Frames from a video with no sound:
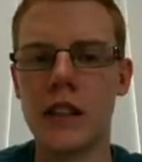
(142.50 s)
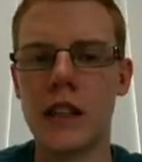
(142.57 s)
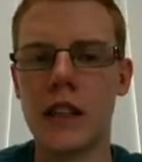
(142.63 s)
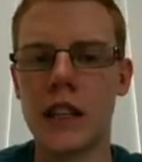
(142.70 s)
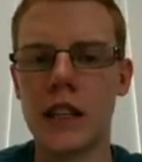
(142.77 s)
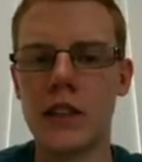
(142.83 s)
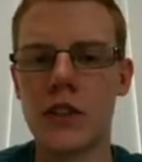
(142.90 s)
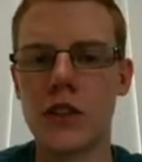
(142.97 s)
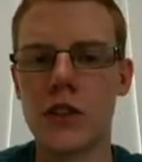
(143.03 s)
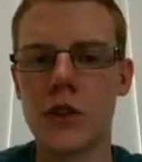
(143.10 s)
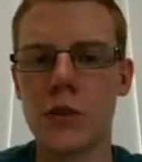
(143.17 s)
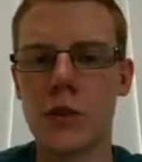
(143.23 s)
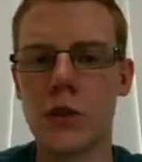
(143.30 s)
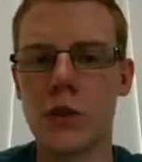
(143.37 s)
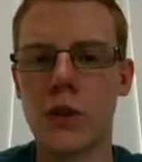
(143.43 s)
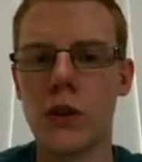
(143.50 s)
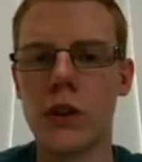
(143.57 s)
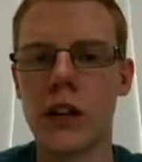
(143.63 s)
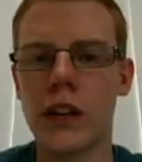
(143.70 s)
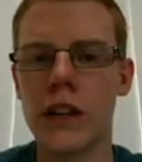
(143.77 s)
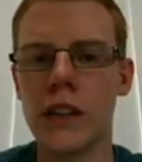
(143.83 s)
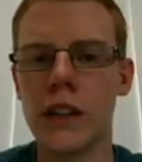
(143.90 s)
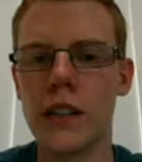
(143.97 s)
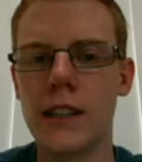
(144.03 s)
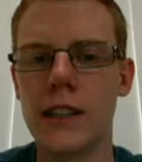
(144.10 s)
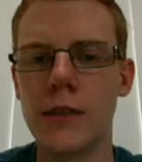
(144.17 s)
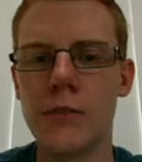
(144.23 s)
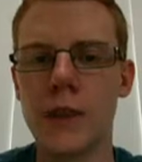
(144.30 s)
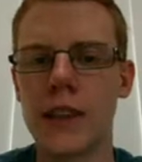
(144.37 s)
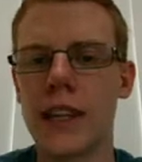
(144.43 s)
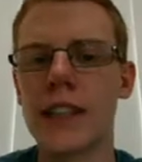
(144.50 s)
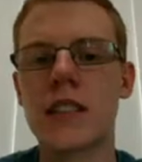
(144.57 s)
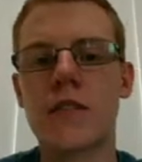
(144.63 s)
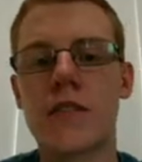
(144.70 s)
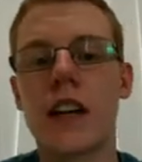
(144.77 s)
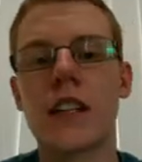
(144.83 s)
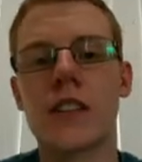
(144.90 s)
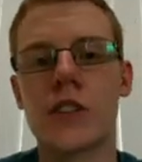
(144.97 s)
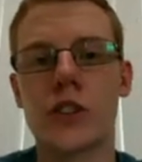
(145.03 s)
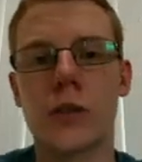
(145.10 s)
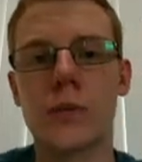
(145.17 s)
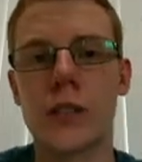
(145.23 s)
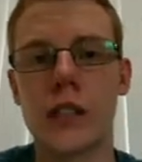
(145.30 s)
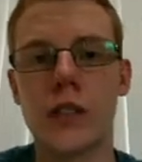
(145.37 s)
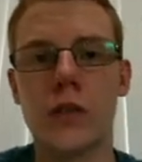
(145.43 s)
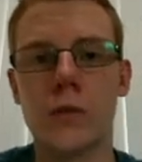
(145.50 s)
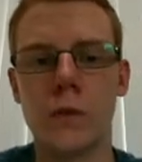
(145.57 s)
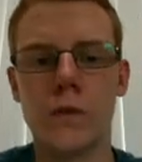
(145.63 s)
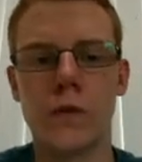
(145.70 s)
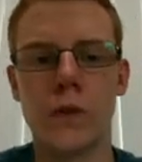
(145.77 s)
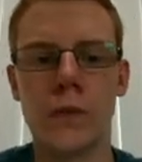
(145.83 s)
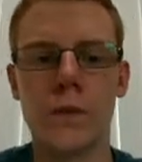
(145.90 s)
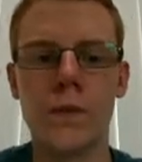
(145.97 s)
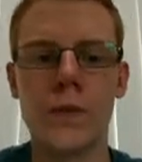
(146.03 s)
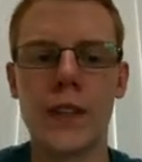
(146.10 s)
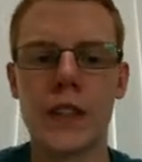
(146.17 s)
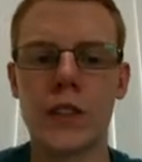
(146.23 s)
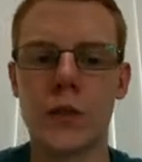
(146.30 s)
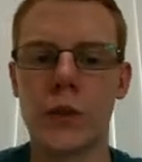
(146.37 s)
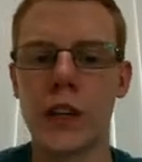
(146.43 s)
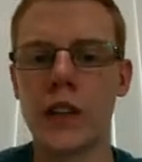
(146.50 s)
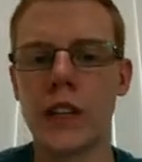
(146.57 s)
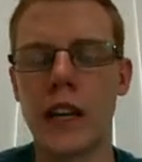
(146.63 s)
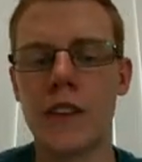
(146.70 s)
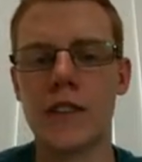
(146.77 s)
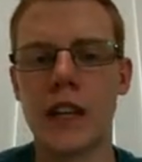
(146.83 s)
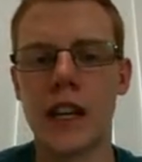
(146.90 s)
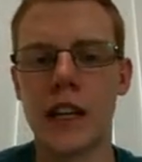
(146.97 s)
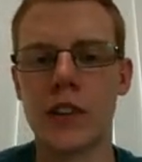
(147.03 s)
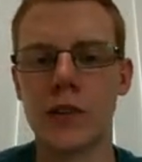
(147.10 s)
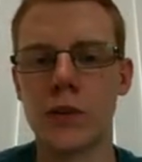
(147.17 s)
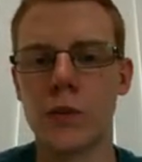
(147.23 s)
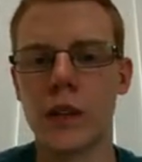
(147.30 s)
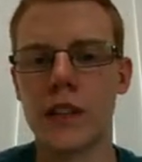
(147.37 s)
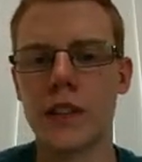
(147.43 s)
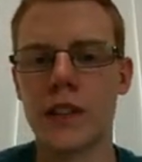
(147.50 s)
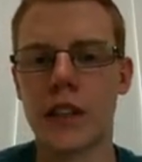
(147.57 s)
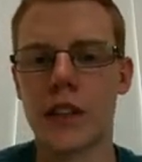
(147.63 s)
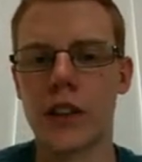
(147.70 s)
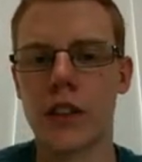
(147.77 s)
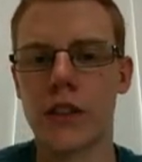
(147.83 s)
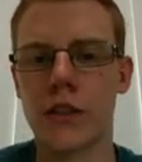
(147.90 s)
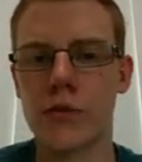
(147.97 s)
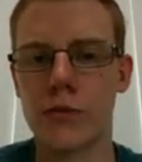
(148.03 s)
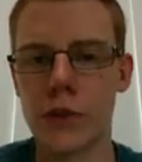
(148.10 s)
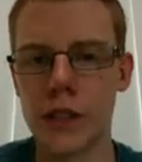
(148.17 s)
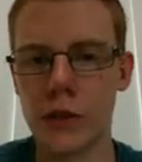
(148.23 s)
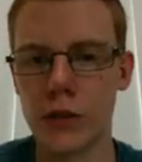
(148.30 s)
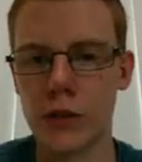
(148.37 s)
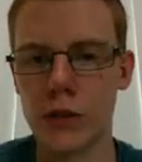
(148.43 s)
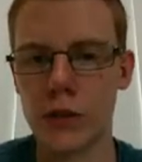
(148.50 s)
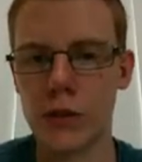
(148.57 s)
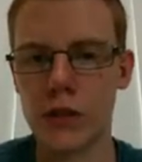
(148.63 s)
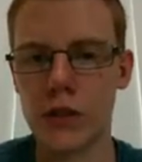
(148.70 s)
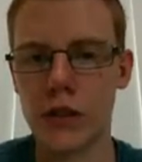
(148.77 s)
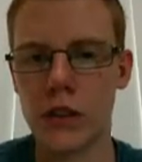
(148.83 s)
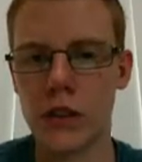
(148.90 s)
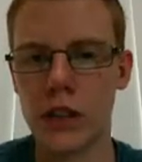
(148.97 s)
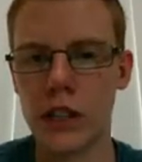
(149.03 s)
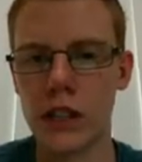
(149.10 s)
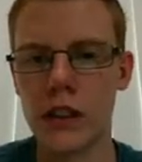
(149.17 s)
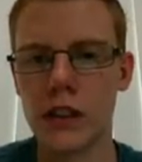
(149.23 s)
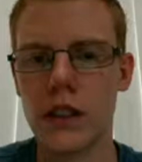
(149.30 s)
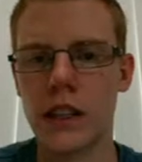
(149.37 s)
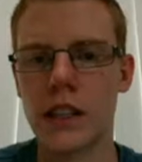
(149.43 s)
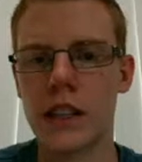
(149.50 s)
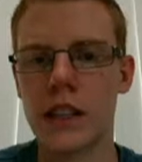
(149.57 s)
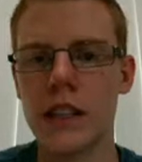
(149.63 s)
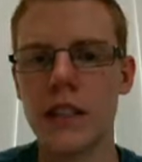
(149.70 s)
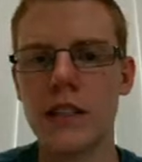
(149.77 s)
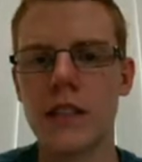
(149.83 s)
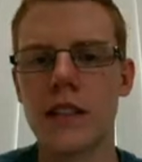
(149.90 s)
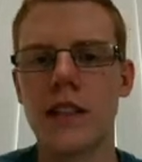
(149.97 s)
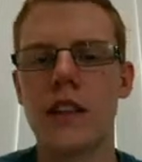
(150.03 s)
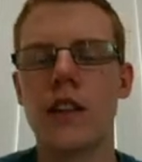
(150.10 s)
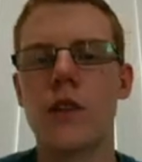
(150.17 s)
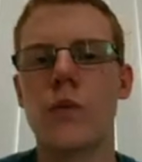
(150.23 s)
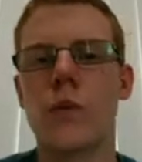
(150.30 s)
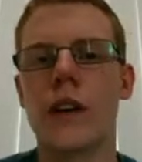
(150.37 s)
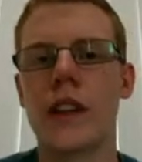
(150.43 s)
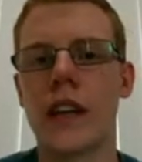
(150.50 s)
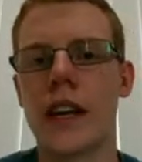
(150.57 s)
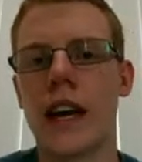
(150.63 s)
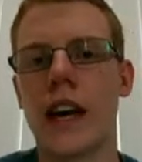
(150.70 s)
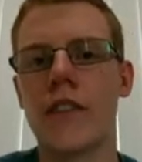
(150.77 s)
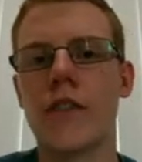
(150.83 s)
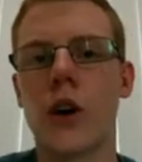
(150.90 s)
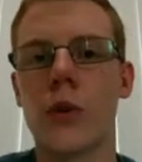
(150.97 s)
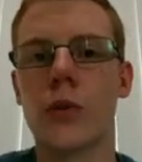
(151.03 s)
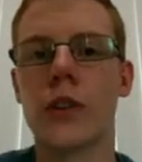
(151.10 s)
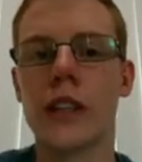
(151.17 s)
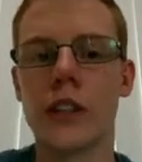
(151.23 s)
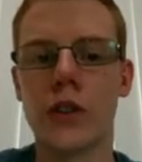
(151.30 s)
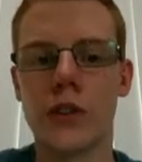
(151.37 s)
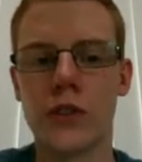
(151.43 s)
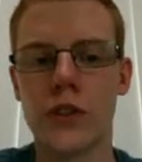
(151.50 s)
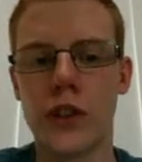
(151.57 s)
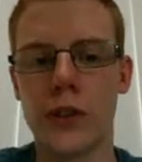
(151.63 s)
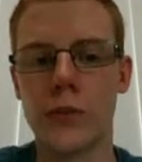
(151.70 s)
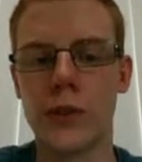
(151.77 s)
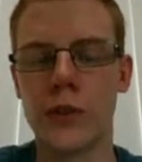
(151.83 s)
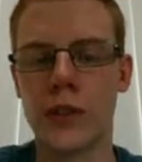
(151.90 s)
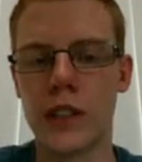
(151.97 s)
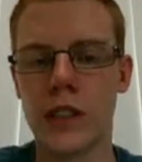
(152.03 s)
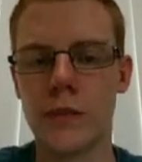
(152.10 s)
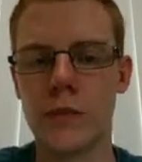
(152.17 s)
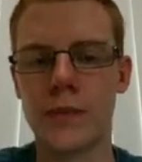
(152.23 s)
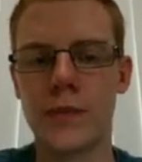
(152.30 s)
is 2 or longer, but that's valid Chomsky Normal Form. So we only have to handle the ones that are 3 or longer, like this, when they have only non-terminals in them.